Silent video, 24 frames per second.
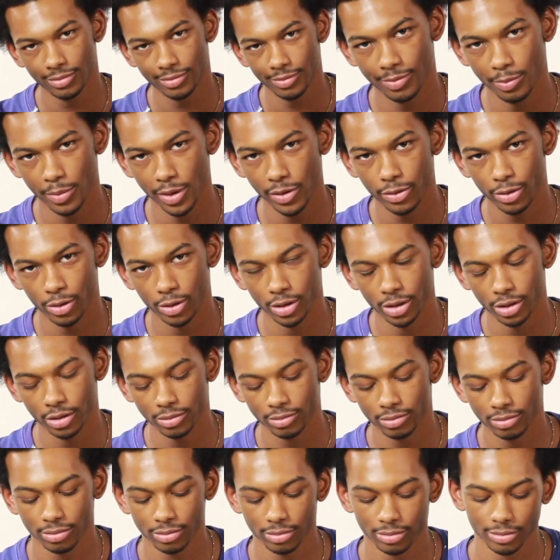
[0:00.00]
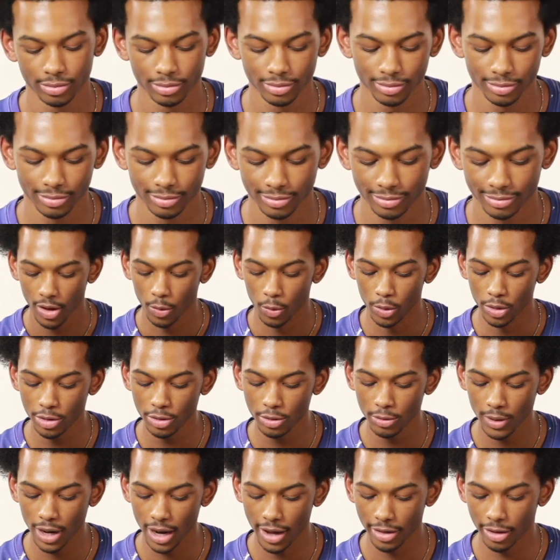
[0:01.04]
Be for real. Would you
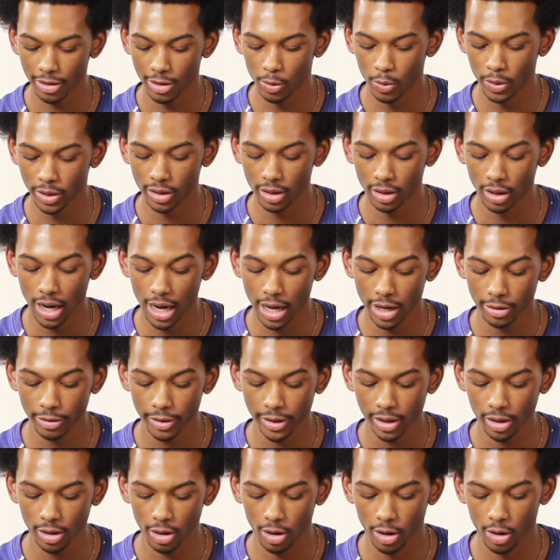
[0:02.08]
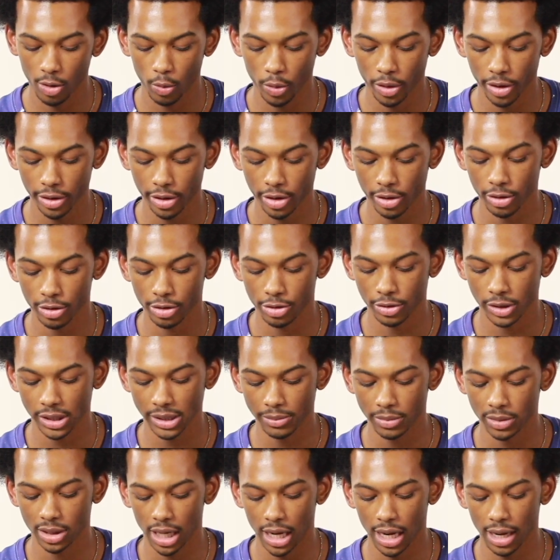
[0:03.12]
rather win the lottery or work your dream
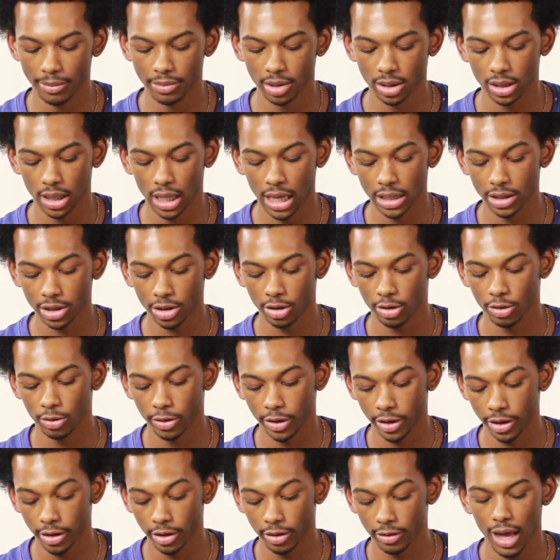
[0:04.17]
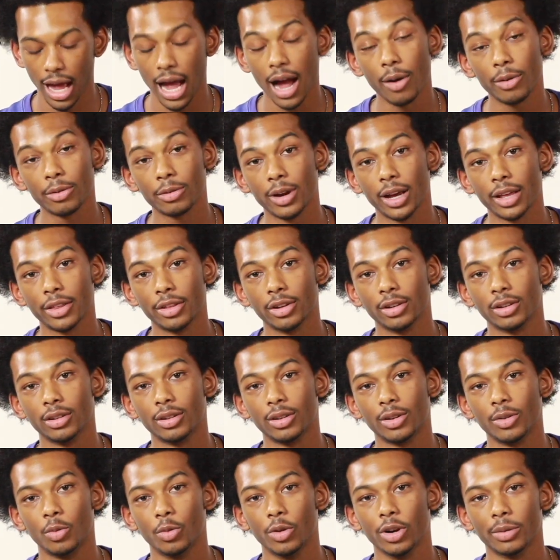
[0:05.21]
job/career? I would rather
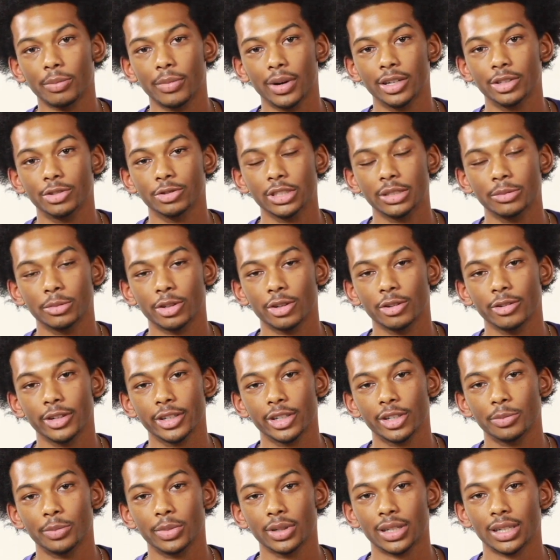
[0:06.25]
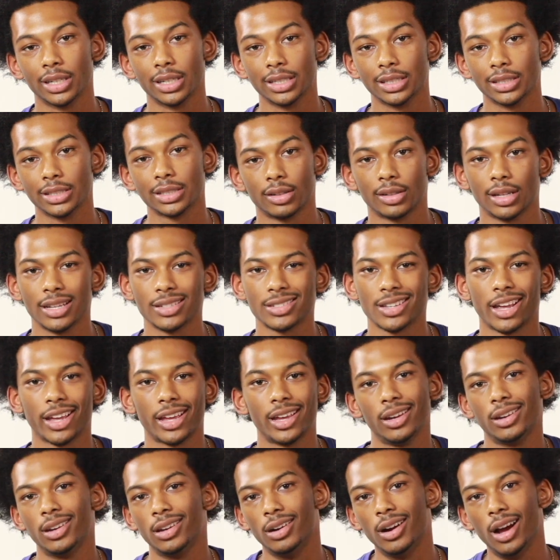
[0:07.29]
work my dream career because that's like
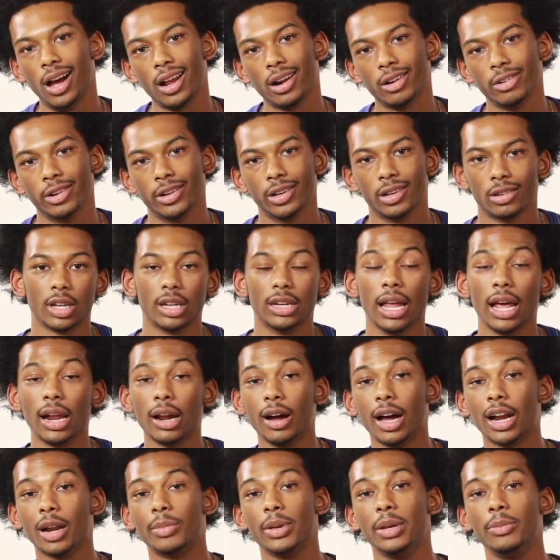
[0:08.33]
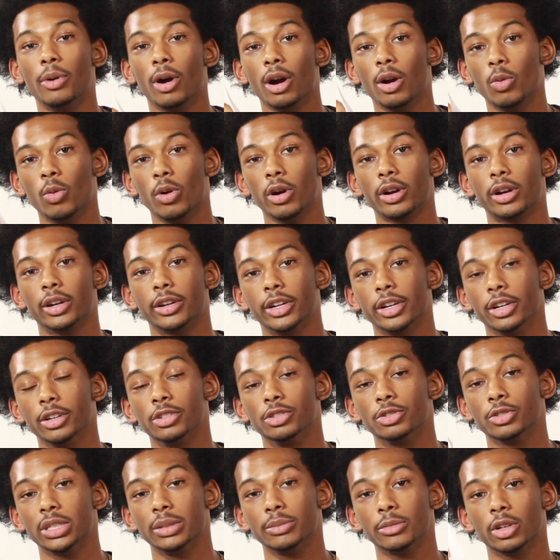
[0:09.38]
hitting the lottery. Not a lot of people are working their
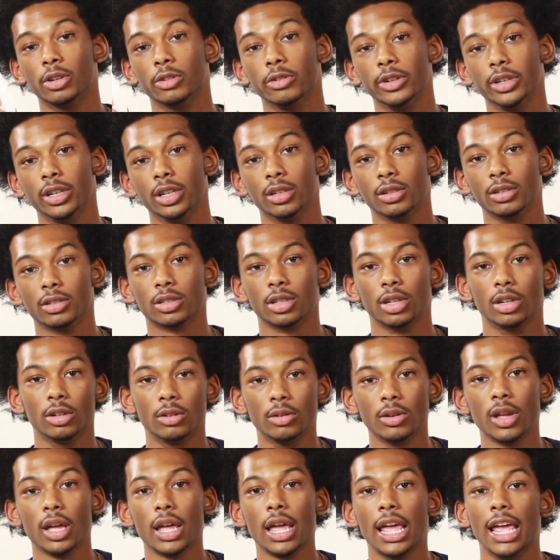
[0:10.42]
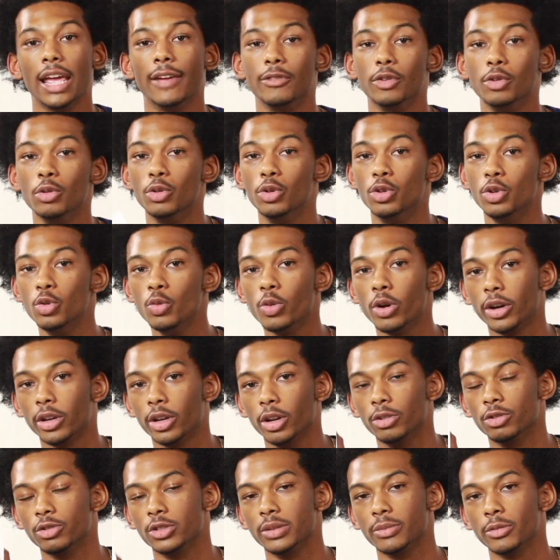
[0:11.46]
dream career. So if you do work your
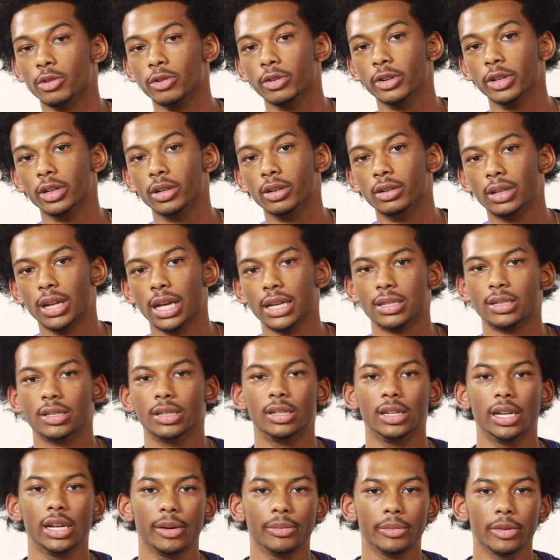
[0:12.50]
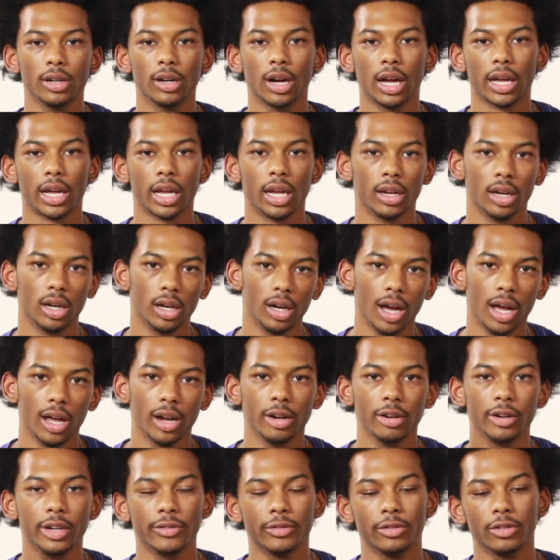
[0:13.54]
dream career, that's damn near like hitting the
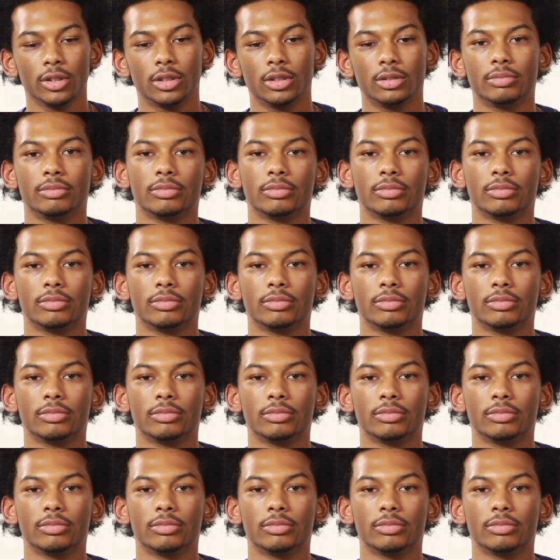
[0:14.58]
lottery for real.